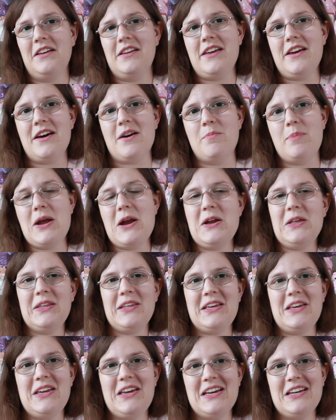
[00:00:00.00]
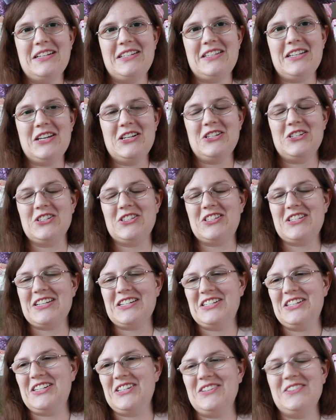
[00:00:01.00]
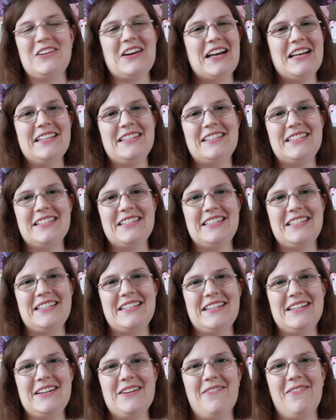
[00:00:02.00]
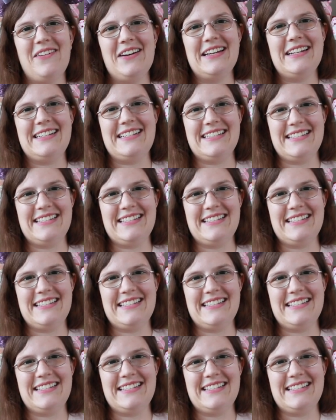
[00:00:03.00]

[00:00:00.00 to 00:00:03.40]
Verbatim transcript: yeah apparently it's interesting to you guys to see what